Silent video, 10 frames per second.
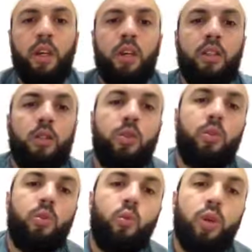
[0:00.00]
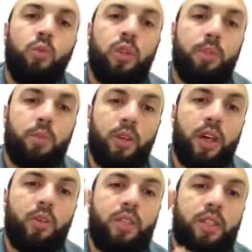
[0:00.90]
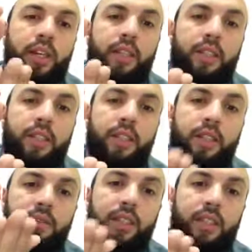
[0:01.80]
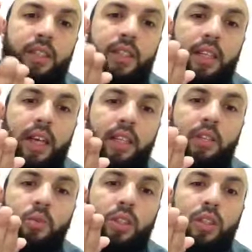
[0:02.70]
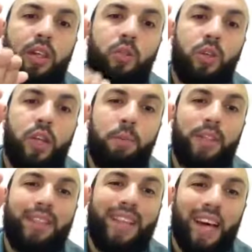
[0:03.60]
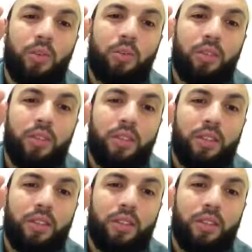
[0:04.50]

So when we pronounce it, if this is the tongue, we try to keep it down.